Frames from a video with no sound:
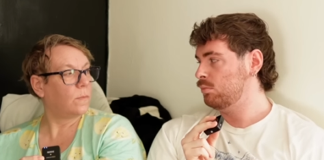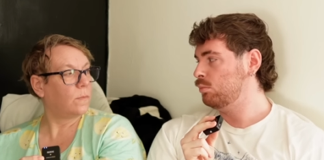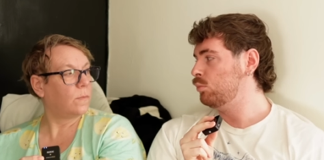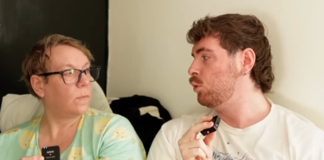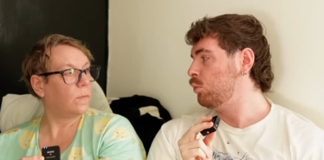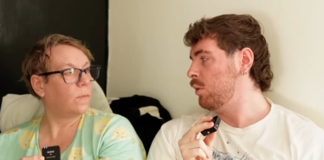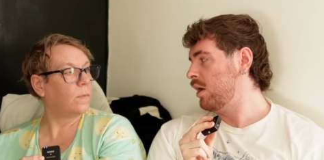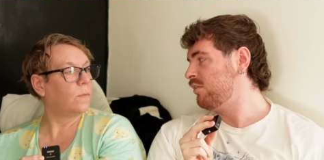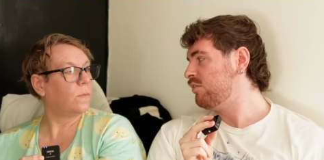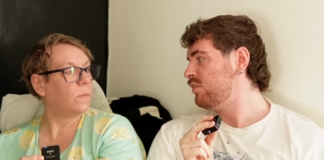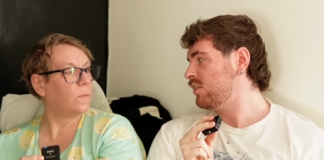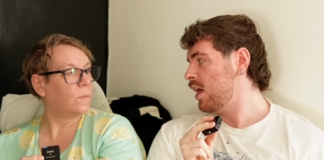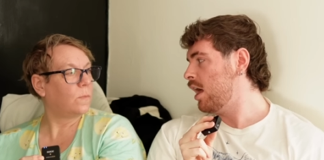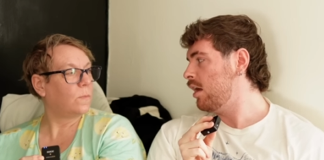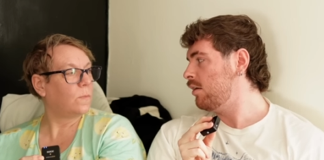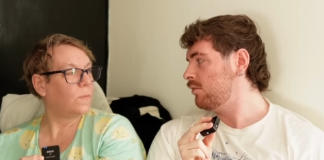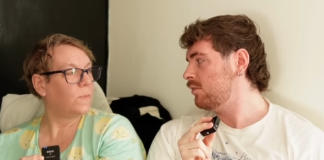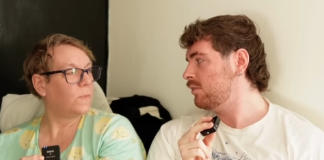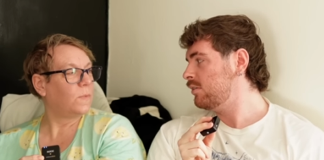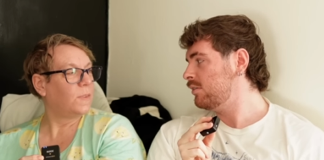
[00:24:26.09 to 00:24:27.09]
Speaker 1: We'll wait for
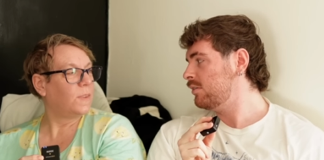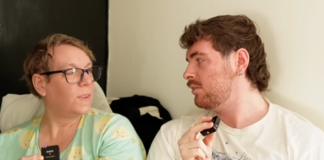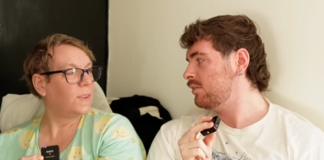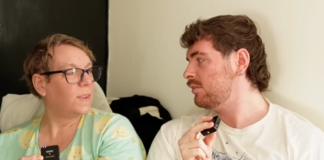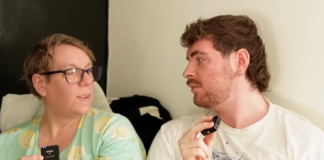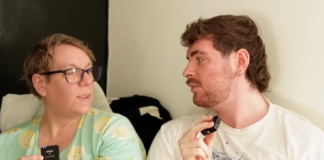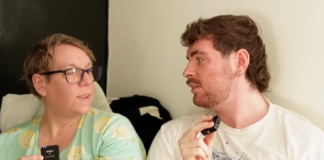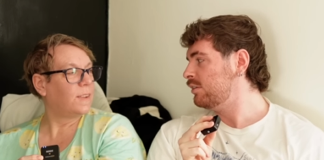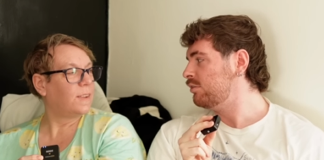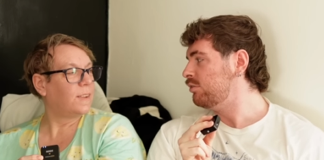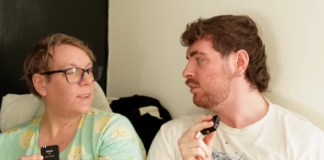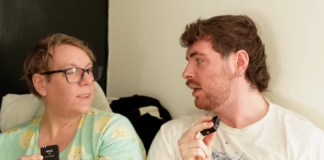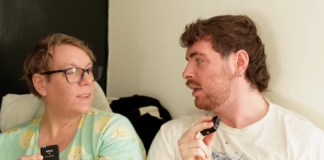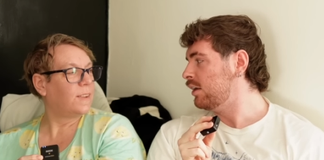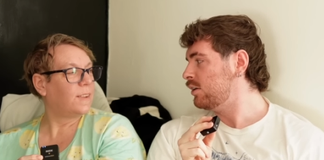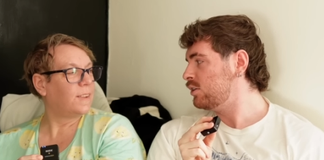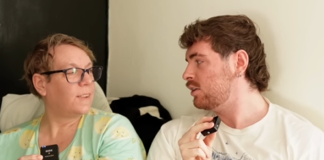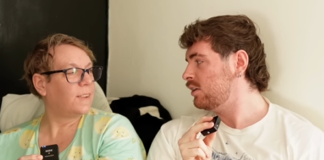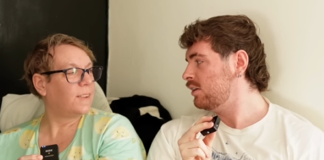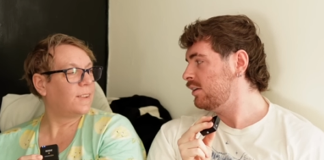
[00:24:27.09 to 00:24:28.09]
that to
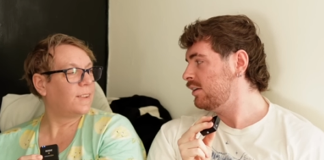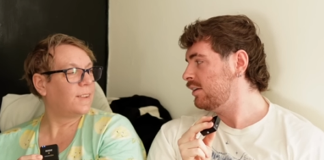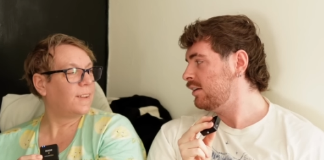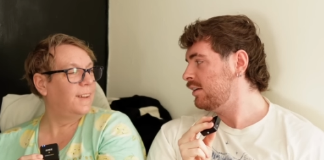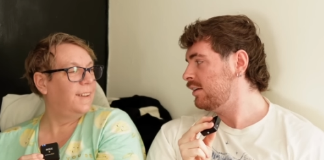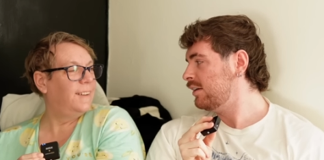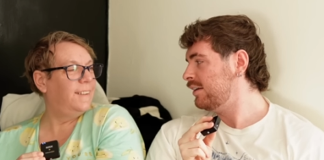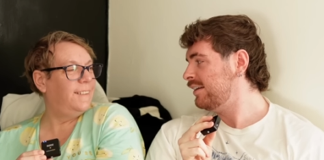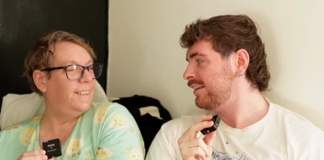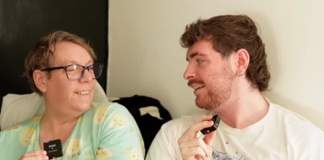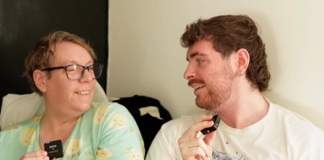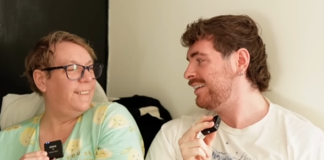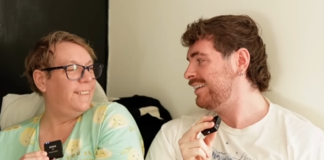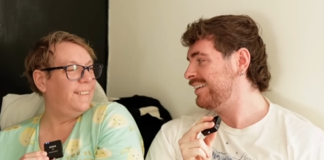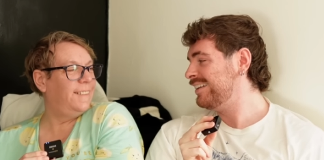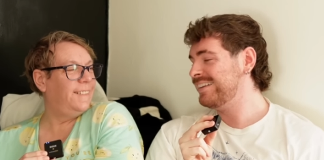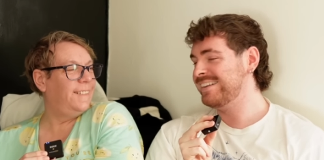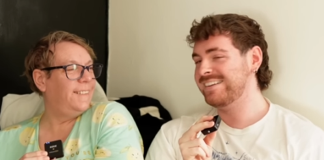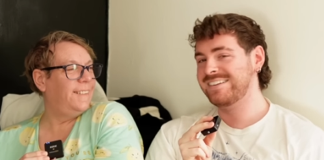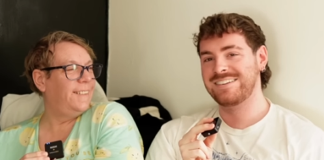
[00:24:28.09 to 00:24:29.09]
finish.
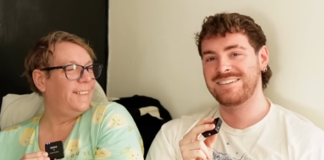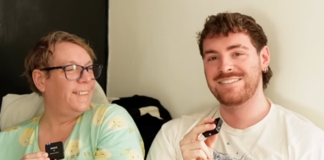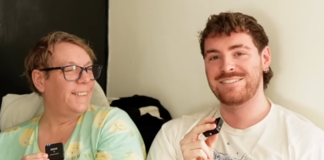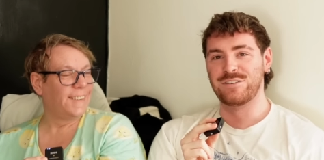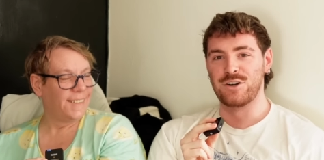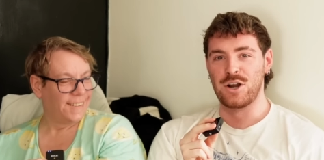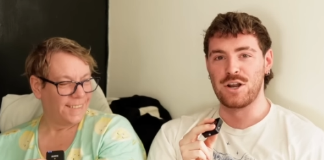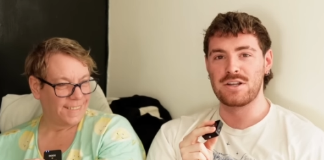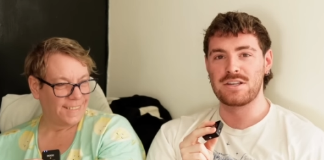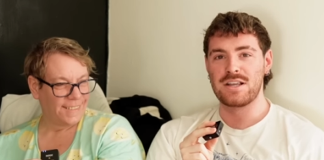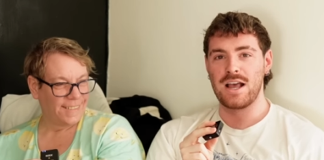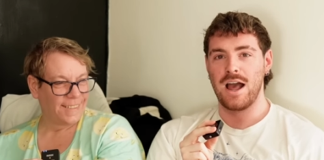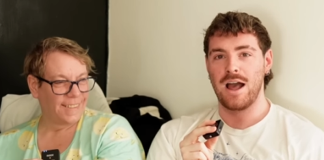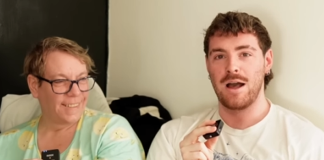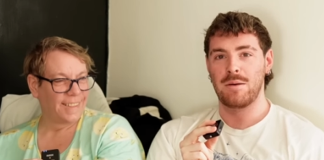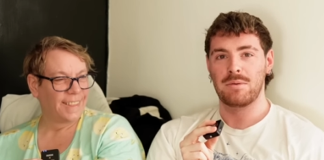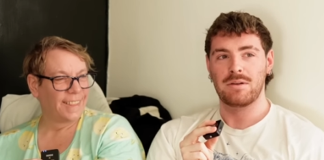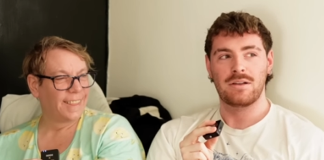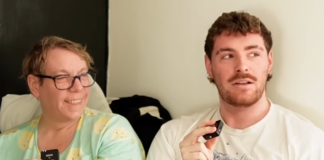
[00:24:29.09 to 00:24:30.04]
Rinse out.